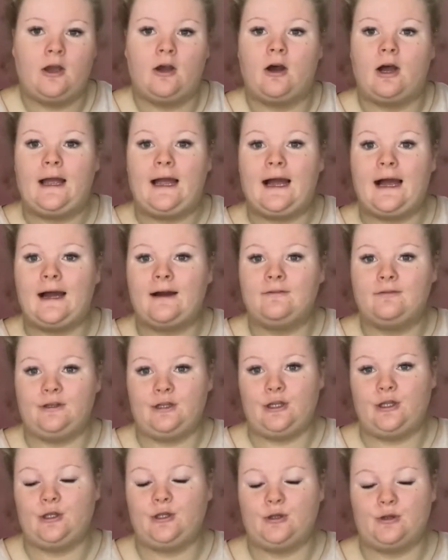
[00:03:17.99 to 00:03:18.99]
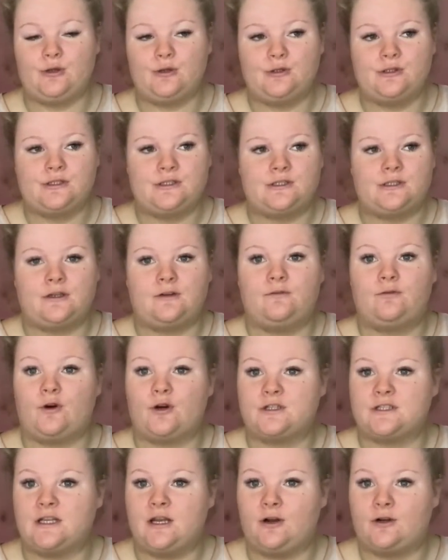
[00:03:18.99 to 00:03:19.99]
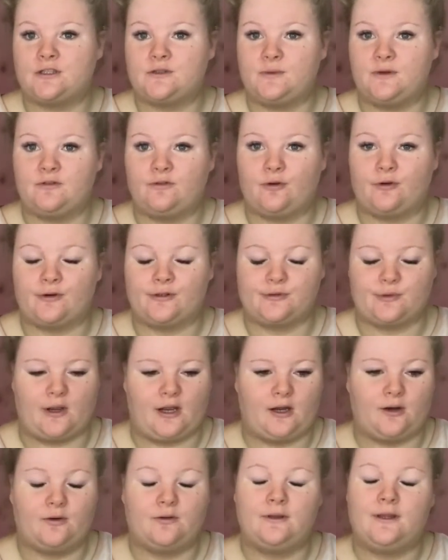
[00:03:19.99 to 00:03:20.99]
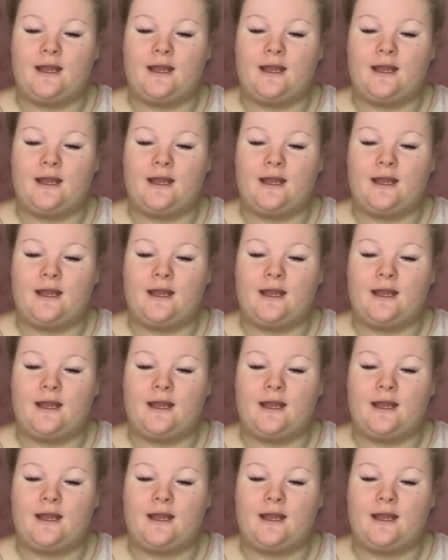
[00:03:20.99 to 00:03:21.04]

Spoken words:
I have used Foxy Locks before as well.